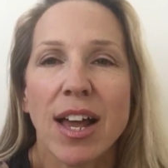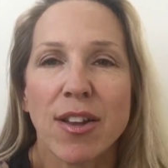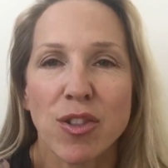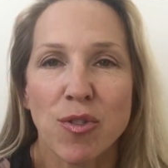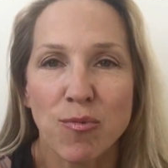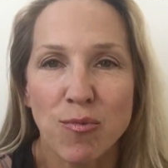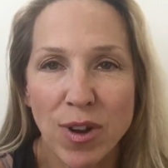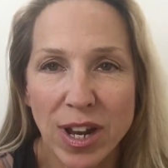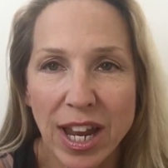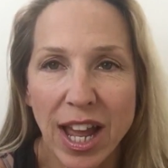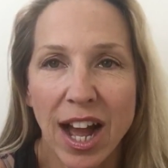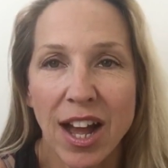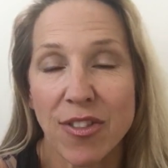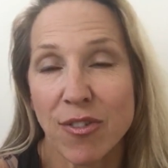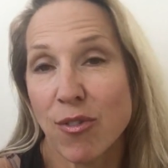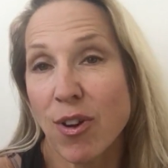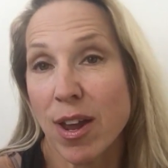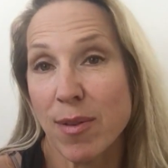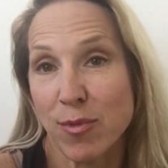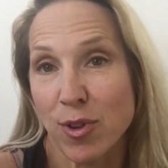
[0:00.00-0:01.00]
It's really a
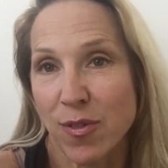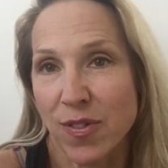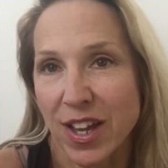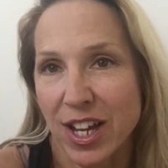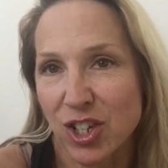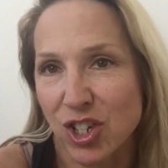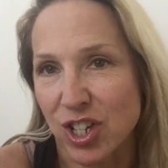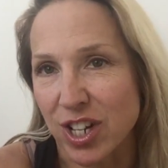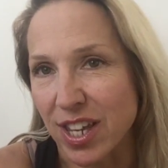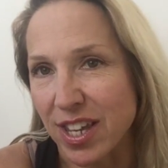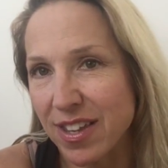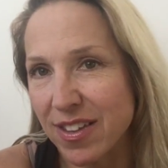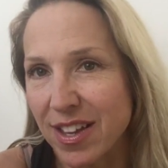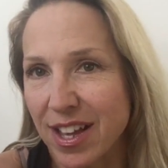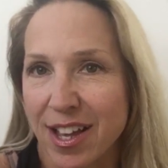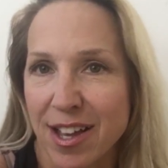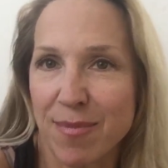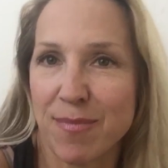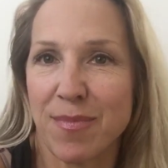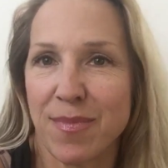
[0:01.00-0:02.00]
great movie, actually.
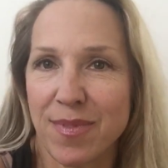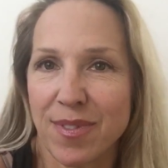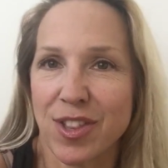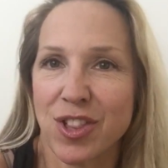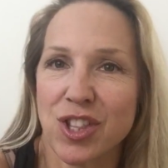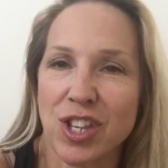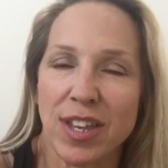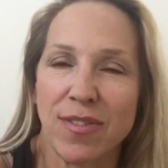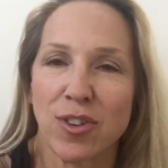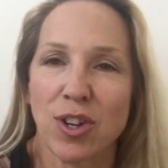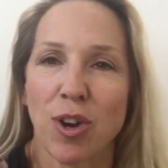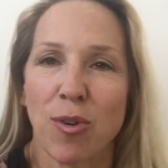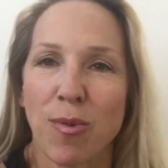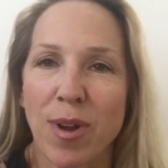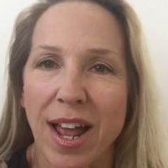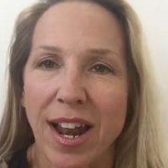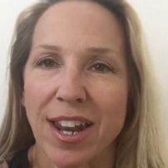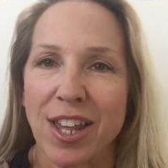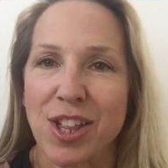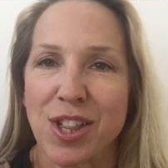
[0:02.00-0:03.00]
Steve
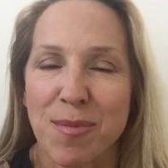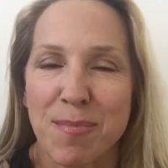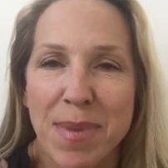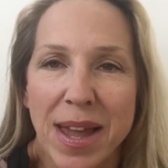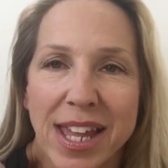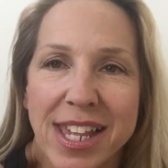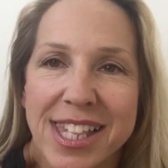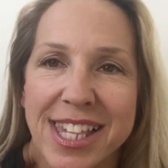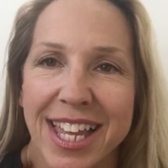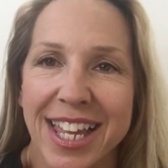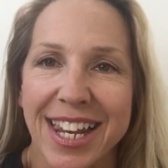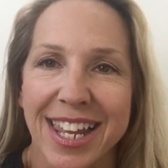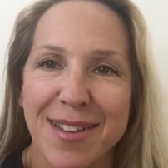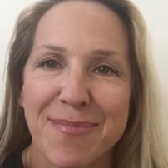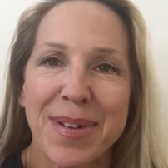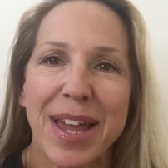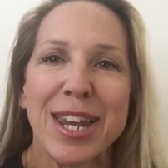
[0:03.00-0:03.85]
Carell is amazing in it.